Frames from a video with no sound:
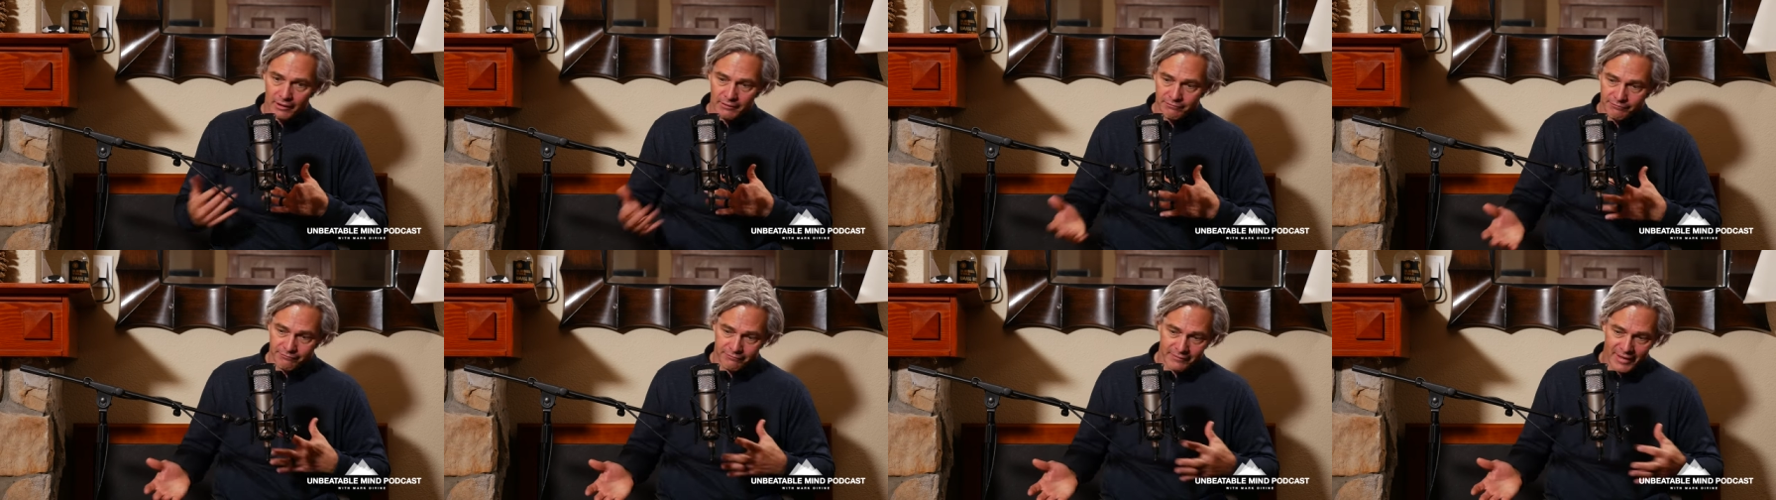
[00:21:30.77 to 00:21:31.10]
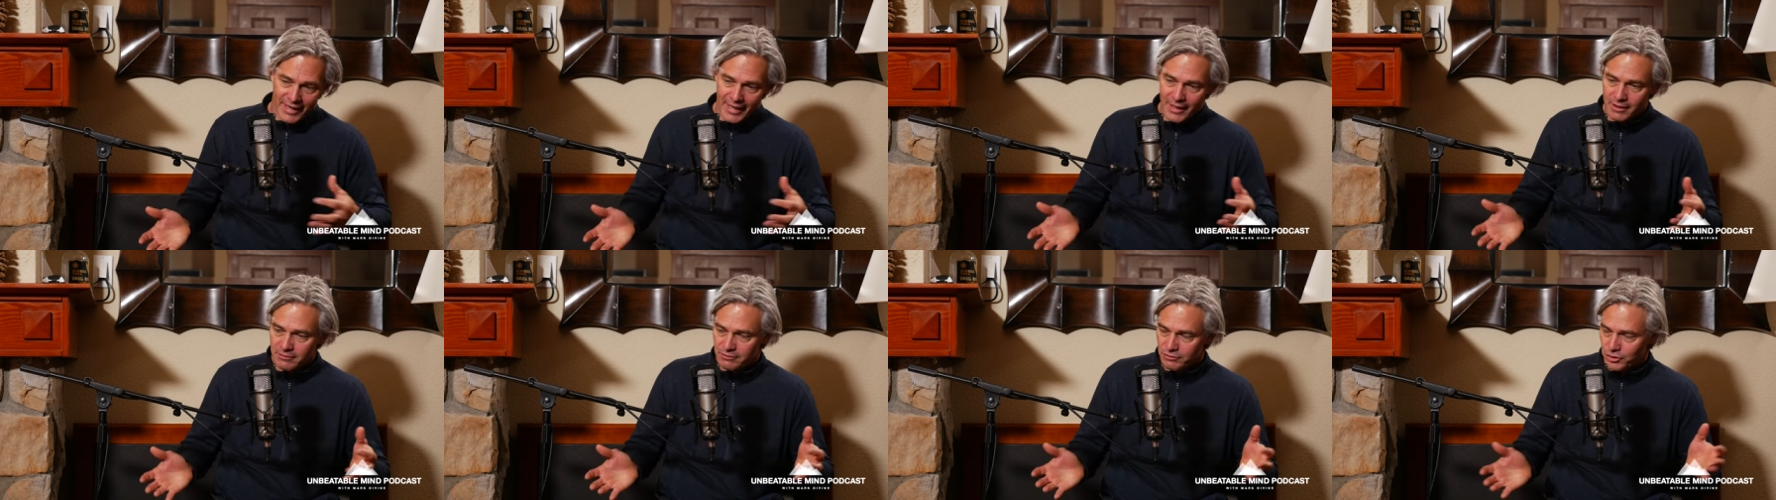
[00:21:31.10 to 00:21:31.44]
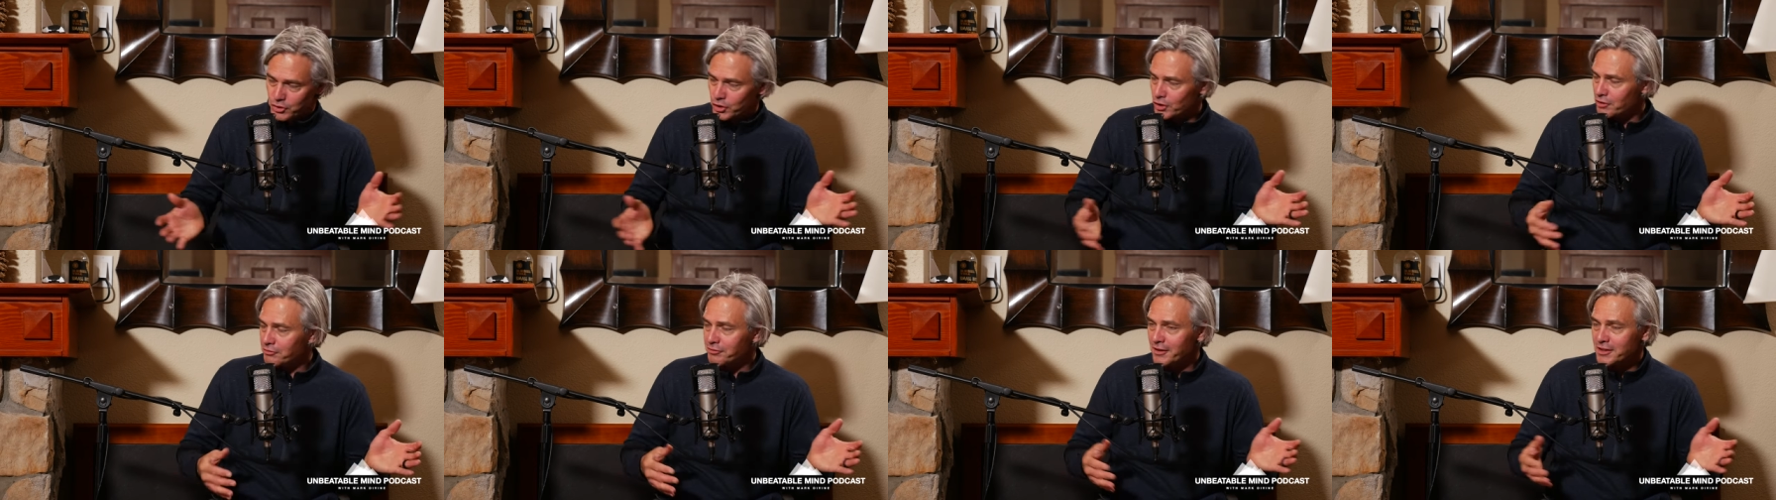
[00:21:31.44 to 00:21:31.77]
have had
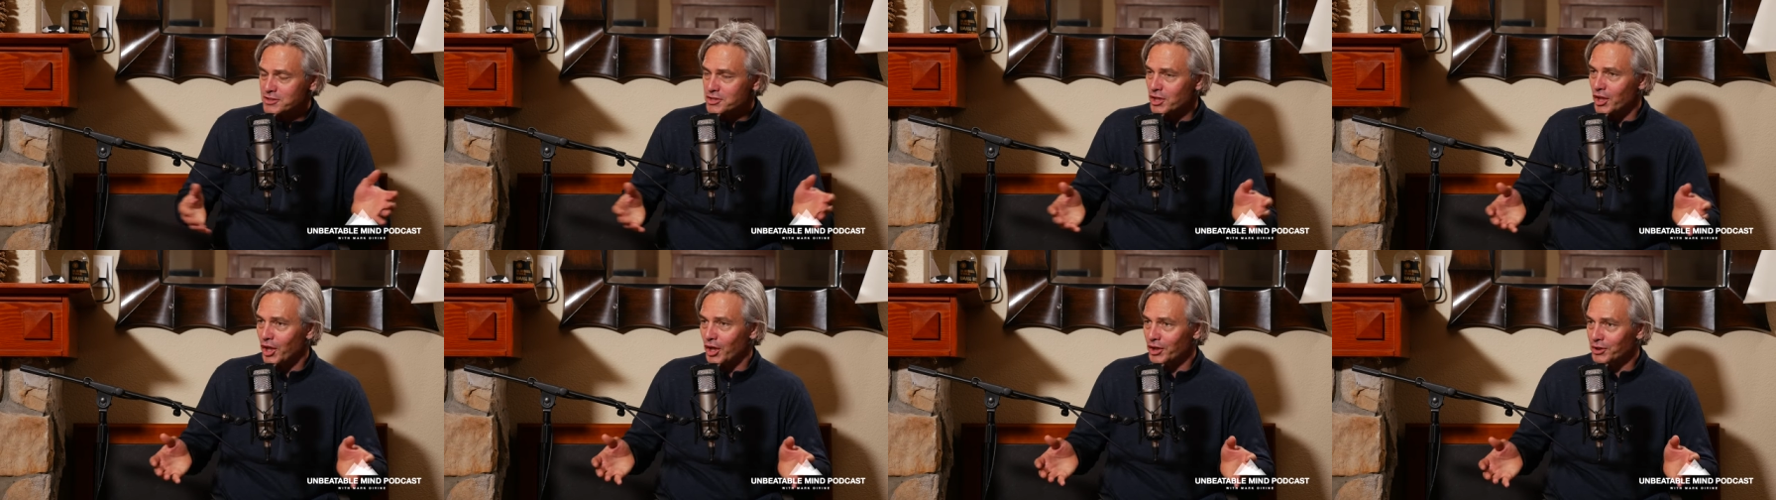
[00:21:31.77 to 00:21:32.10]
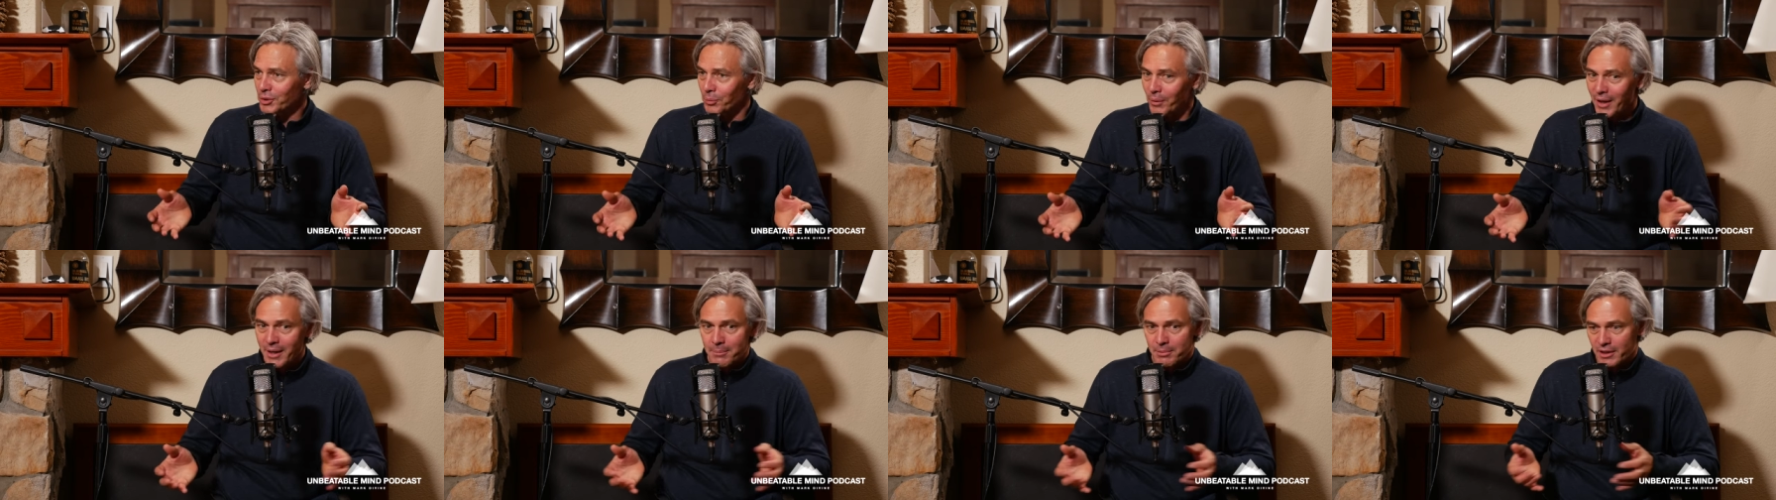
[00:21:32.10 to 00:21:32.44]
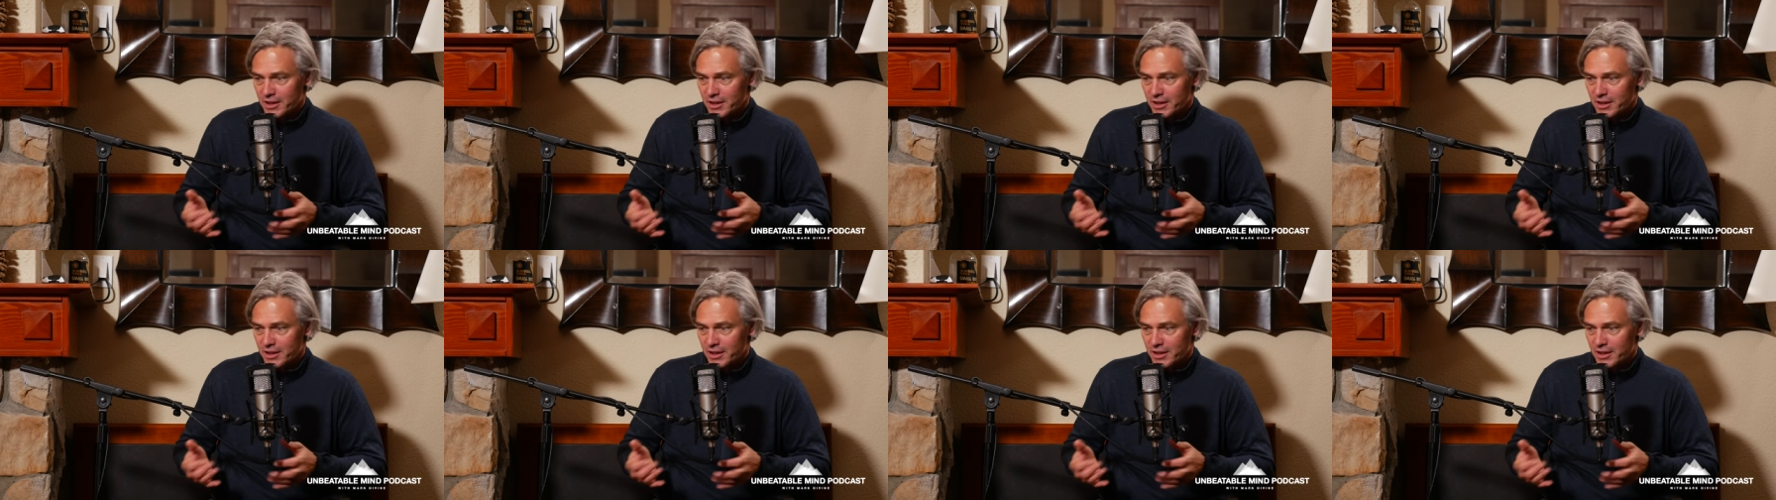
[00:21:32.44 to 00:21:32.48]
girlfriends along the way,